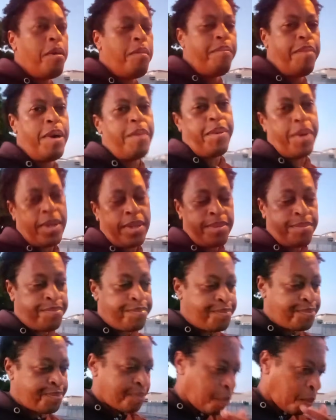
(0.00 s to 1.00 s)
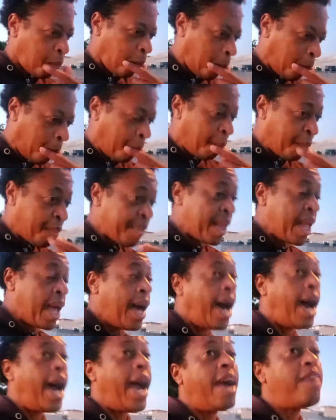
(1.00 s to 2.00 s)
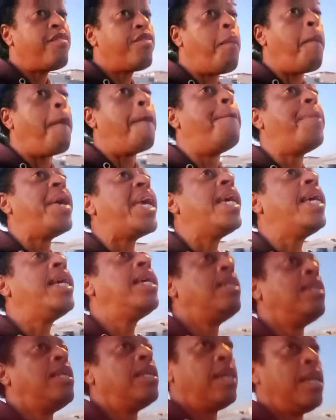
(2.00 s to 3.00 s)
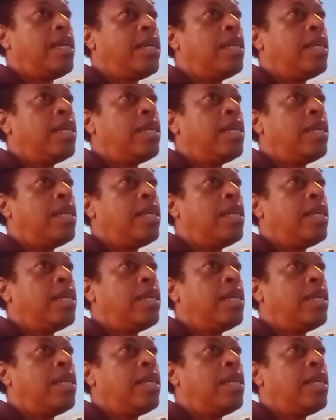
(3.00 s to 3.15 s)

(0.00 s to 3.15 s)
People, I haven't been